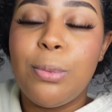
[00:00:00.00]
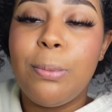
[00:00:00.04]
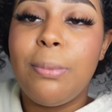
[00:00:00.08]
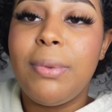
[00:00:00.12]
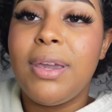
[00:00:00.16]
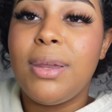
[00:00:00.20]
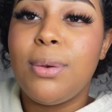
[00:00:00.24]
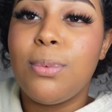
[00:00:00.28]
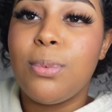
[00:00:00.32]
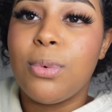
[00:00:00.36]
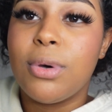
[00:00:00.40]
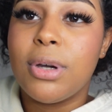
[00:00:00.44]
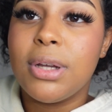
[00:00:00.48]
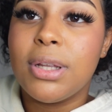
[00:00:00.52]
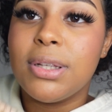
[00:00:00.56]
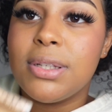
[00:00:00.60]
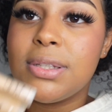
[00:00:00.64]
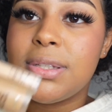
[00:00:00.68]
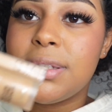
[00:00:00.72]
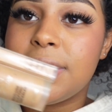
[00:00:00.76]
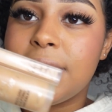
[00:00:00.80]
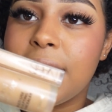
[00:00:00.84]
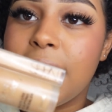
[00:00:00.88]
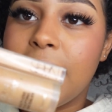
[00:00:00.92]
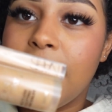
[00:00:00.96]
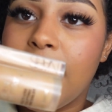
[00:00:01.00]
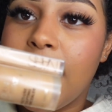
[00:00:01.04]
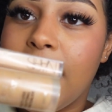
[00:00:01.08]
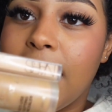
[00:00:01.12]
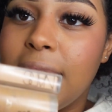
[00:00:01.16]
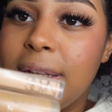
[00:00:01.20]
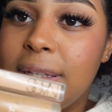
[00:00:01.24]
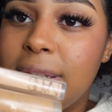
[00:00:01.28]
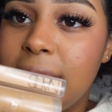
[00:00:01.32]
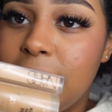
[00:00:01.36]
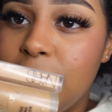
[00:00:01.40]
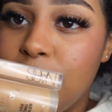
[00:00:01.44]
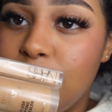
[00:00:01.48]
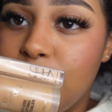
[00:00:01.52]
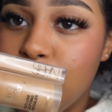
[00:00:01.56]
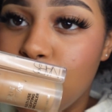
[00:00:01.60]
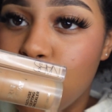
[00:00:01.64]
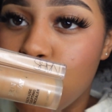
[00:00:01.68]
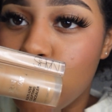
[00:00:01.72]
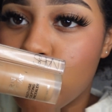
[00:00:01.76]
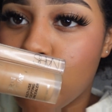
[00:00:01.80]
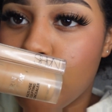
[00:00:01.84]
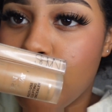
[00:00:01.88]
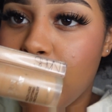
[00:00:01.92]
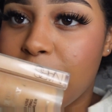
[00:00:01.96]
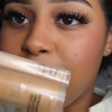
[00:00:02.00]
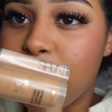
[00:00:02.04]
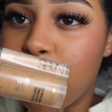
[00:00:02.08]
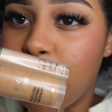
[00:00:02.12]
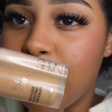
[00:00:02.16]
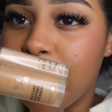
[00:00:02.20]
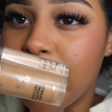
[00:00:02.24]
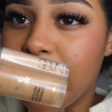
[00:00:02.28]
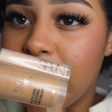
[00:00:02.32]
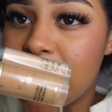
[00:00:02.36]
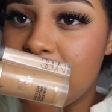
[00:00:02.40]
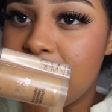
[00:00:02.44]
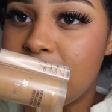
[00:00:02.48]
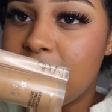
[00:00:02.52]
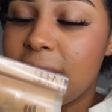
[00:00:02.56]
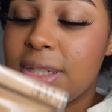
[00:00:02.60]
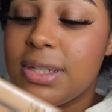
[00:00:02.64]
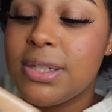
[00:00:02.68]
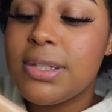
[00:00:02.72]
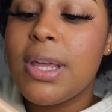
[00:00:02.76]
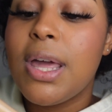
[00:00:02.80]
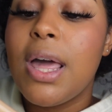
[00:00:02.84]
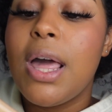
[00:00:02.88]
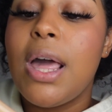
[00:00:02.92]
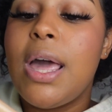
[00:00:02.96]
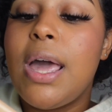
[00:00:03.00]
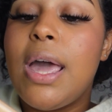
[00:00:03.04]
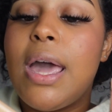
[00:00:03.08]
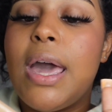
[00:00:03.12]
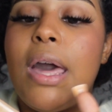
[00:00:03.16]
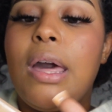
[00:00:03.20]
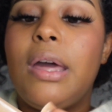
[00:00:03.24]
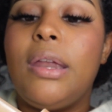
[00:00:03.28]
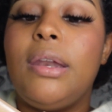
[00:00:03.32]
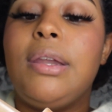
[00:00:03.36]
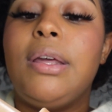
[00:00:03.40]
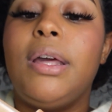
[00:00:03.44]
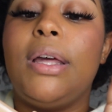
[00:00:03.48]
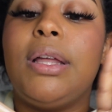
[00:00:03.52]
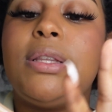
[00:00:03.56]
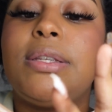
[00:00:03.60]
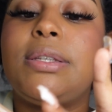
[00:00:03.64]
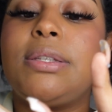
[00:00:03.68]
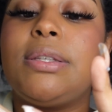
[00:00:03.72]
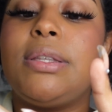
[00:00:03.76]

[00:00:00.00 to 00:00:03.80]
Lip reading: main ones that I use for my full faces, and it's